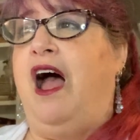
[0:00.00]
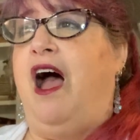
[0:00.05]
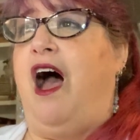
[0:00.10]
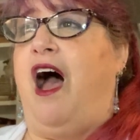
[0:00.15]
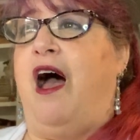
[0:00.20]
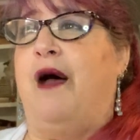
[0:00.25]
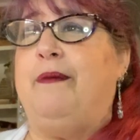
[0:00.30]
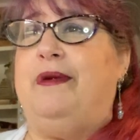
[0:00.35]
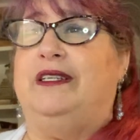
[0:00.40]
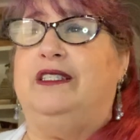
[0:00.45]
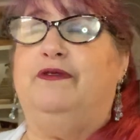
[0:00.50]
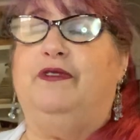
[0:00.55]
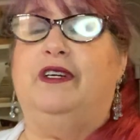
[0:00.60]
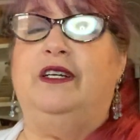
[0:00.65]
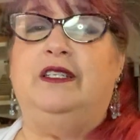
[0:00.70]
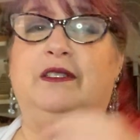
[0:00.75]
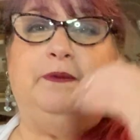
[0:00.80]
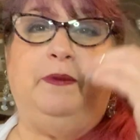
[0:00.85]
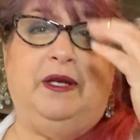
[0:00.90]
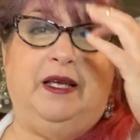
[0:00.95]
As far
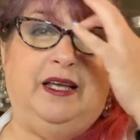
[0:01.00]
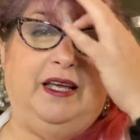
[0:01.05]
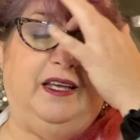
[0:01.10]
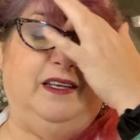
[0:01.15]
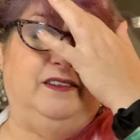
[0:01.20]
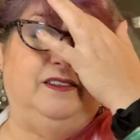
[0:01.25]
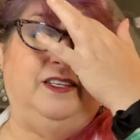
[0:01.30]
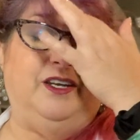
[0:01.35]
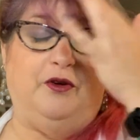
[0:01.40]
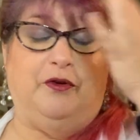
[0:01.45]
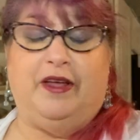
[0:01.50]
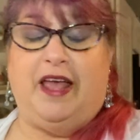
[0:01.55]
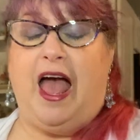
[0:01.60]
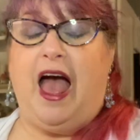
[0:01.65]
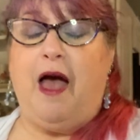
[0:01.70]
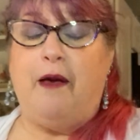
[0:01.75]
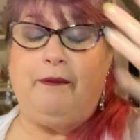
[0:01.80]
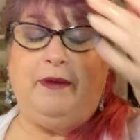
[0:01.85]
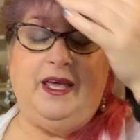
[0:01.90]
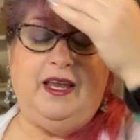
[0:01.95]
as being, you know,
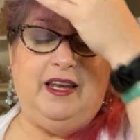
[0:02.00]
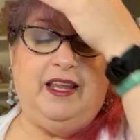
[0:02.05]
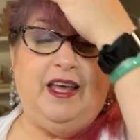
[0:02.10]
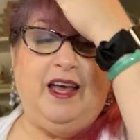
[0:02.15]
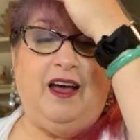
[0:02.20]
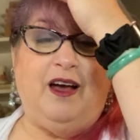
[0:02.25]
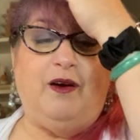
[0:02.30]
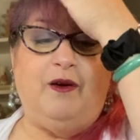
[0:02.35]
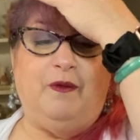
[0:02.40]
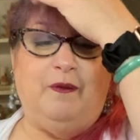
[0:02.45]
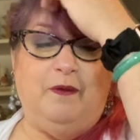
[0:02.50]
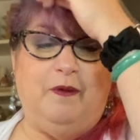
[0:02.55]
cat mania,